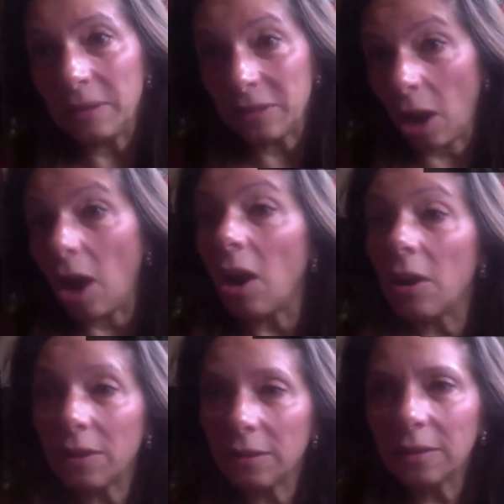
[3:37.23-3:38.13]
of the
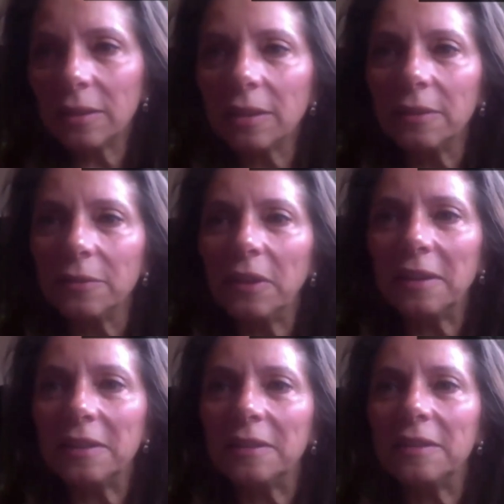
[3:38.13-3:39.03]
rapists are
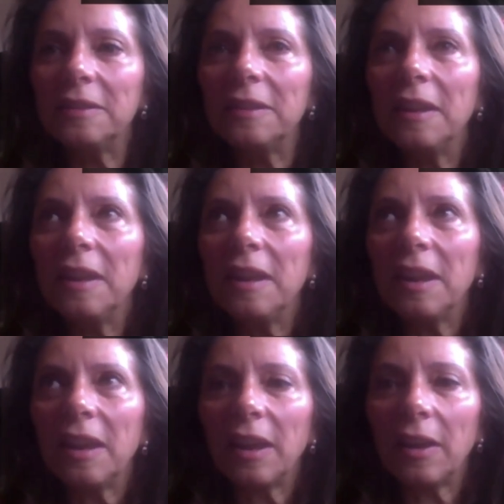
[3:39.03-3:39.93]
convicted,
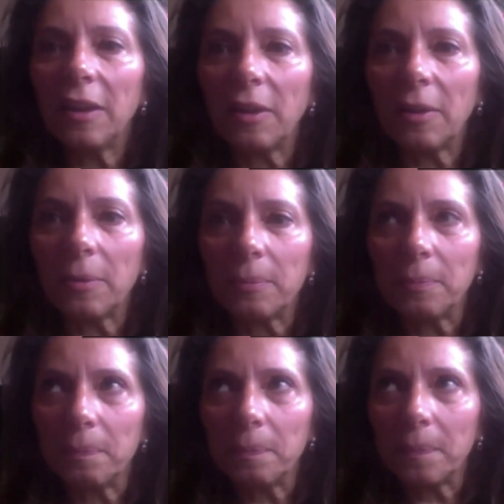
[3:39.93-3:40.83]

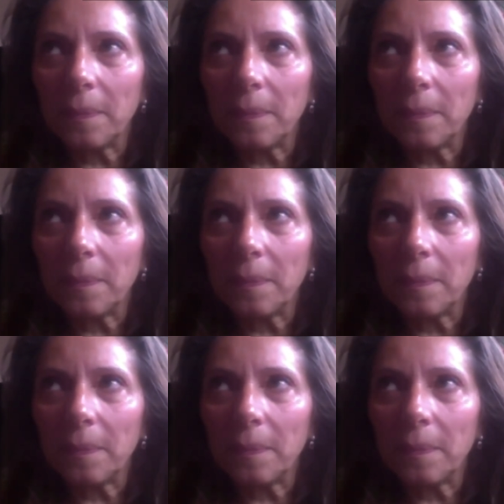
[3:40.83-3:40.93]
and